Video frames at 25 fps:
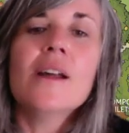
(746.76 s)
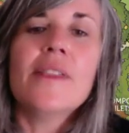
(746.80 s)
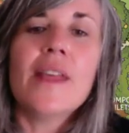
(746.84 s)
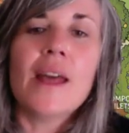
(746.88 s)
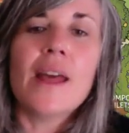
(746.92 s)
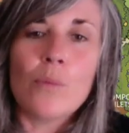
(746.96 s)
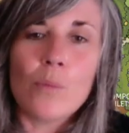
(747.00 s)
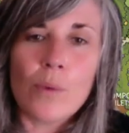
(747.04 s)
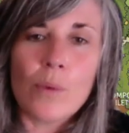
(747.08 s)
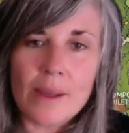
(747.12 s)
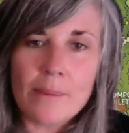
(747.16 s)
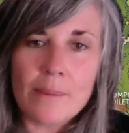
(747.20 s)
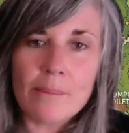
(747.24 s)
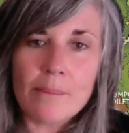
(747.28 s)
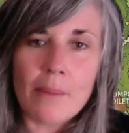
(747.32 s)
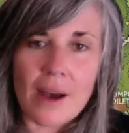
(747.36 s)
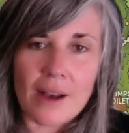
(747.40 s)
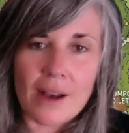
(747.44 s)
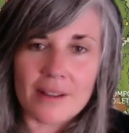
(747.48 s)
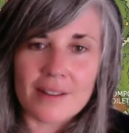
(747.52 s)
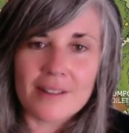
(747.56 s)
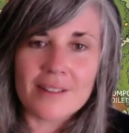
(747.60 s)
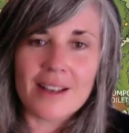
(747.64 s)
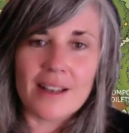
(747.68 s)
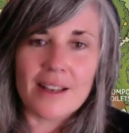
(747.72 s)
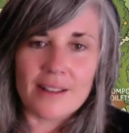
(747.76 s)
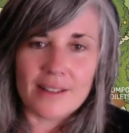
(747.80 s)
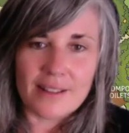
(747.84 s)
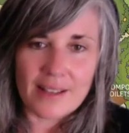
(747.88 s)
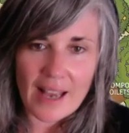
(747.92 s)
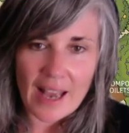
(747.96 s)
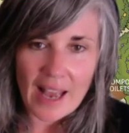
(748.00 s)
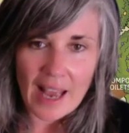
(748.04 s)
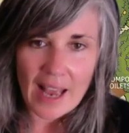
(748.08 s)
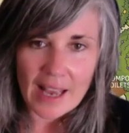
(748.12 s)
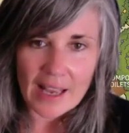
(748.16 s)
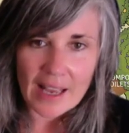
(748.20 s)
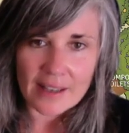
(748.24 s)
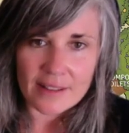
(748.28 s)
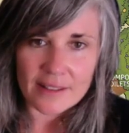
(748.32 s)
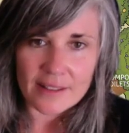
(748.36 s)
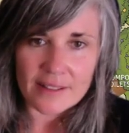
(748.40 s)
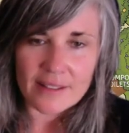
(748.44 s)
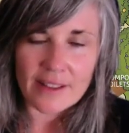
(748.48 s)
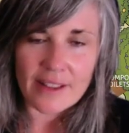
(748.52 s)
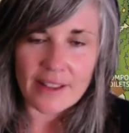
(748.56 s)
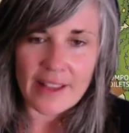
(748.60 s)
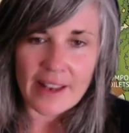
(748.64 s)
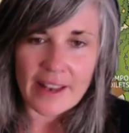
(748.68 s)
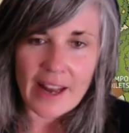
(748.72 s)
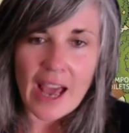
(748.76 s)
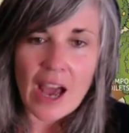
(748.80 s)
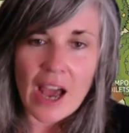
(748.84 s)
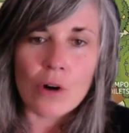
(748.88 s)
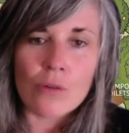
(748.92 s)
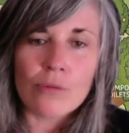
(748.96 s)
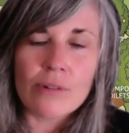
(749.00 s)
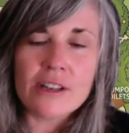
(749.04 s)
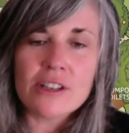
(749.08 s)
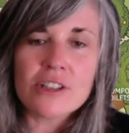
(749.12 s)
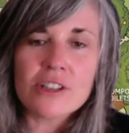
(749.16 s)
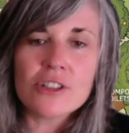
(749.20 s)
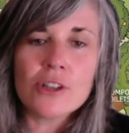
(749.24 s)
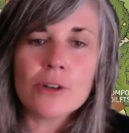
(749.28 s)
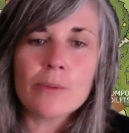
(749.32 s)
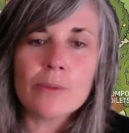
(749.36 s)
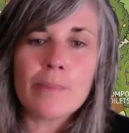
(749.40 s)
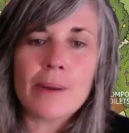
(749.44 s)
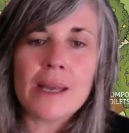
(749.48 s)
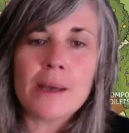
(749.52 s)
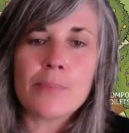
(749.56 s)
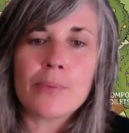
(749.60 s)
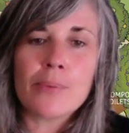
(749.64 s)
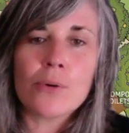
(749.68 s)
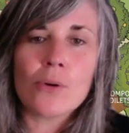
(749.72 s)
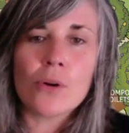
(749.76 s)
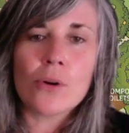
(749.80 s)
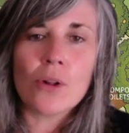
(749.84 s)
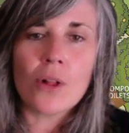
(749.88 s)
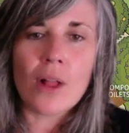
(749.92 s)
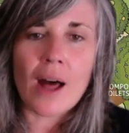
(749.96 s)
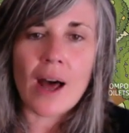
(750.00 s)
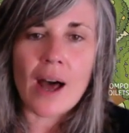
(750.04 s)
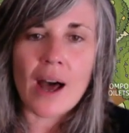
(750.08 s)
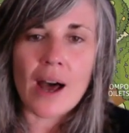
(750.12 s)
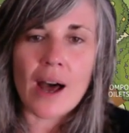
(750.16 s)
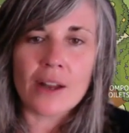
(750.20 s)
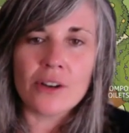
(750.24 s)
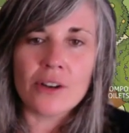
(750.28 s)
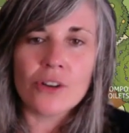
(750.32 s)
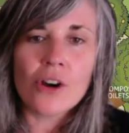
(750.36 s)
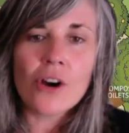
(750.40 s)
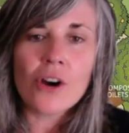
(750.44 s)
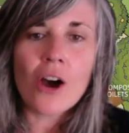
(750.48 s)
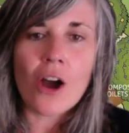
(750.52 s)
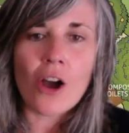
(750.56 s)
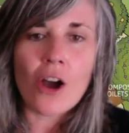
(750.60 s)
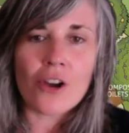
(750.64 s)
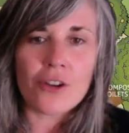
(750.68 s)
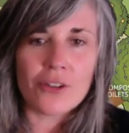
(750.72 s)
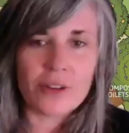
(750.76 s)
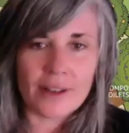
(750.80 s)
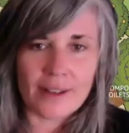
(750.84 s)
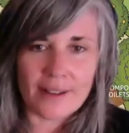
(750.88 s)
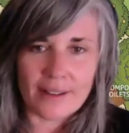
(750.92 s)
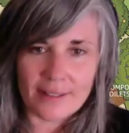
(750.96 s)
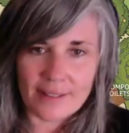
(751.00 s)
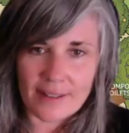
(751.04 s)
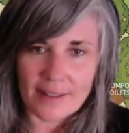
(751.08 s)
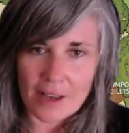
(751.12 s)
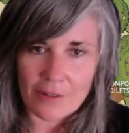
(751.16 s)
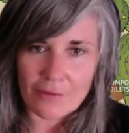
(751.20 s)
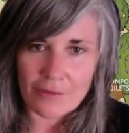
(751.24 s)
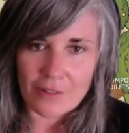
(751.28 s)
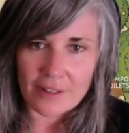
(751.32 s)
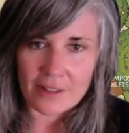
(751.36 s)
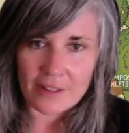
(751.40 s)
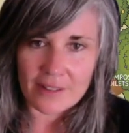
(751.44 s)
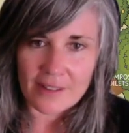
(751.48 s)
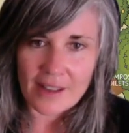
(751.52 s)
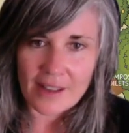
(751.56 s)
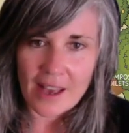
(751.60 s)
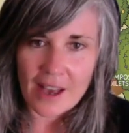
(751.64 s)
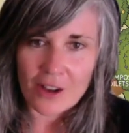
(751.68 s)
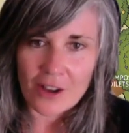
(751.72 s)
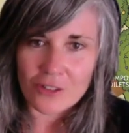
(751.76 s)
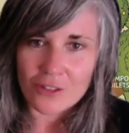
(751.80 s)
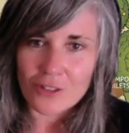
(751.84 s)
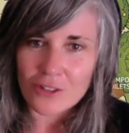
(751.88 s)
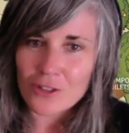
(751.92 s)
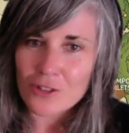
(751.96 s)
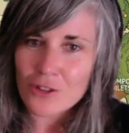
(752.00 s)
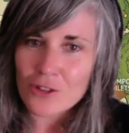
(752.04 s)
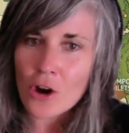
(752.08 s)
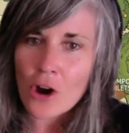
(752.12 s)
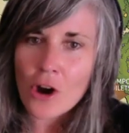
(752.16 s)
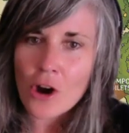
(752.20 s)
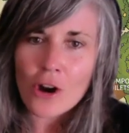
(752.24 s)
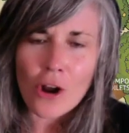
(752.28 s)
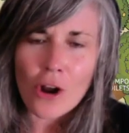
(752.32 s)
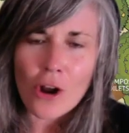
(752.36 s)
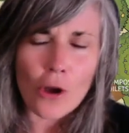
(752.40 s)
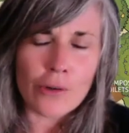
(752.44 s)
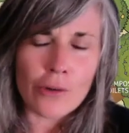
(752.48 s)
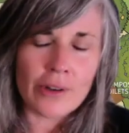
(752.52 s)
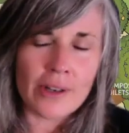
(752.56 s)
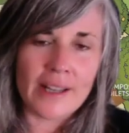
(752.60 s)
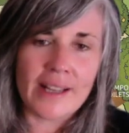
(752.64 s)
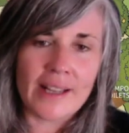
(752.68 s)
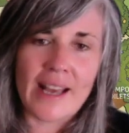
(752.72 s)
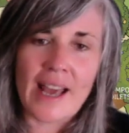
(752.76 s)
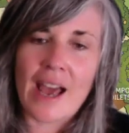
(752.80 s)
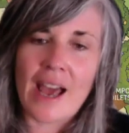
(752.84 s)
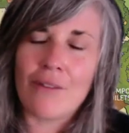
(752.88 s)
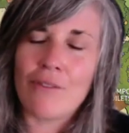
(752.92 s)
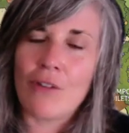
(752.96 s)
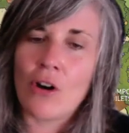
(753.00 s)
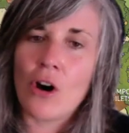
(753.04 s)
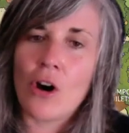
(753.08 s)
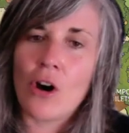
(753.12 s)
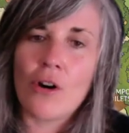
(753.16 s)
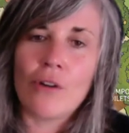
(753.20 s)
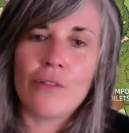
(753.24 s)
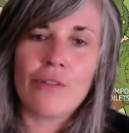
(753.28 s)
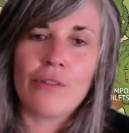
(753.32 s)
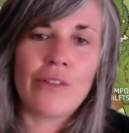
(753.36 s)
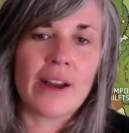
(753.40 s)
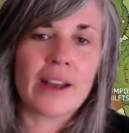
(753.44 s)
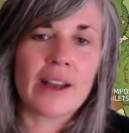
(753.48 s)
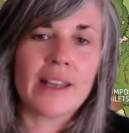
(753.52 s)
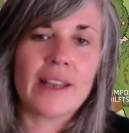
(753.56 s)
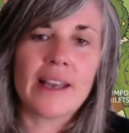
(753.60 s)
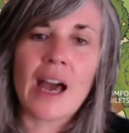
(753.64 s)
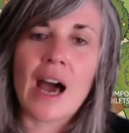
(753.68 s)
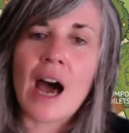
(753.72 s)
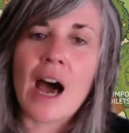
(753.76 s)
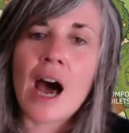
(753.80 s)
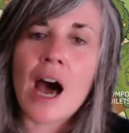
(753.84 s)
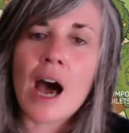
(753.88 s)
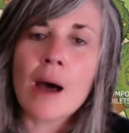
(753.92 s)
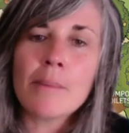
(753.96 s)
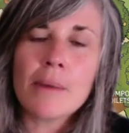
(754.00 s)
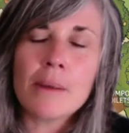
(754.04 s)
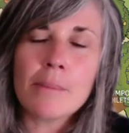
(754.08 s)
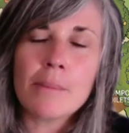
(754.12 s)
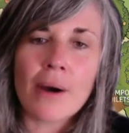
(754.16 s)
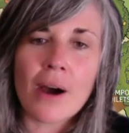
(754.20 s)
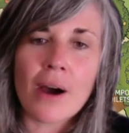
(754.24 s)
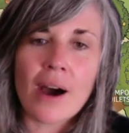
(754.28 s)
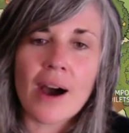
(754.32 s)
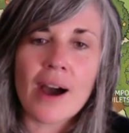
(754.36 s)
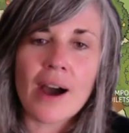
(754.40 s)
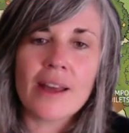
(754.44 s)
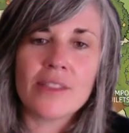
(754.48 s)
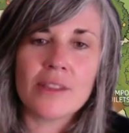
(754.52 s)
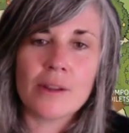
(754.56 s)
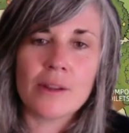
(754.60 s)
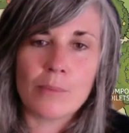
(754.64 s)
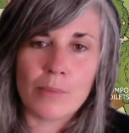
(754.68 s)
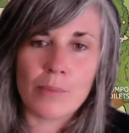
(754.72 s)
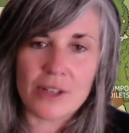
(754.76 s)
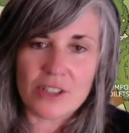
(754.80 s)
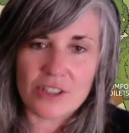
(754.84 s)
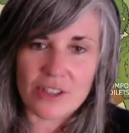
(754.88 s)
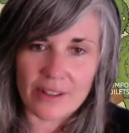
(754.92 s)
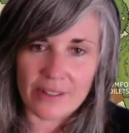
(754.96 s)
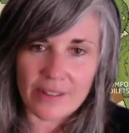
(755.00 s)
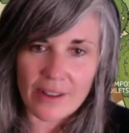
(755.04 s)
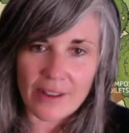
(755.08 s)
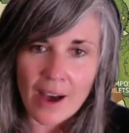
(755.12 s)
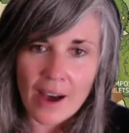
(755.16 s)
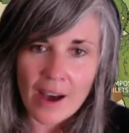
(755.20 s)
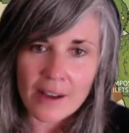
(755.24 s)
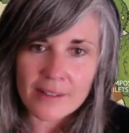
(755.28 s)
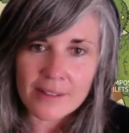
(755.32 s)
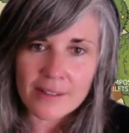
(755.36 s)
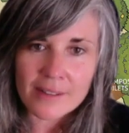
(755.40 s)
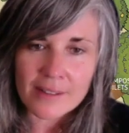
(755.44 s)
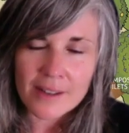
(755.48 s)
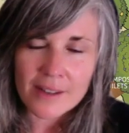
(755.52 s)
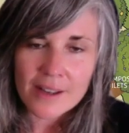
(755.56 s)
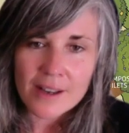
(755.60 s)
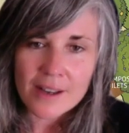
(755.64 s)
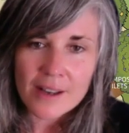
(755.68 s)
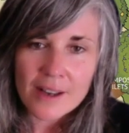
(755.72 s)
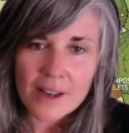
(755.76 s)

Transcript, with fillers: then we must intend that our original people are not only safe and sound, not only have a whole fucking army behind them, which is us,